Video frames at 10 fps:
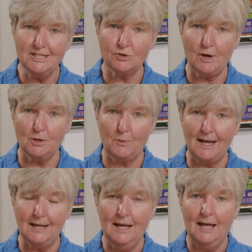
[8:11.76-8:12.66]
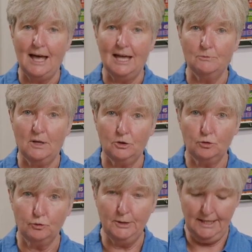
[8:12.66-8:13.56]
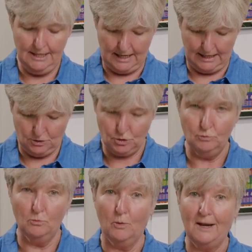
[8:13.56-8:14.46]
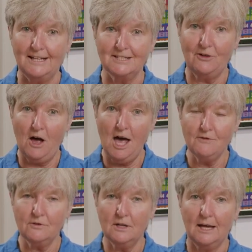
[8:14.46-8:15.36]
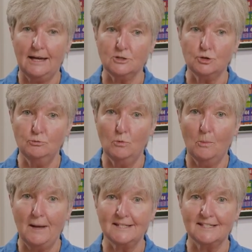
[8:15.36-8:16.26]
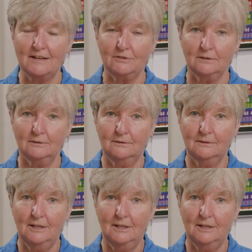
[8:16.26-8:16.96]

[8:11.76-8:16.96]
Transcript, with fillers: straight away and you went three and two more makes five and two more makes seven.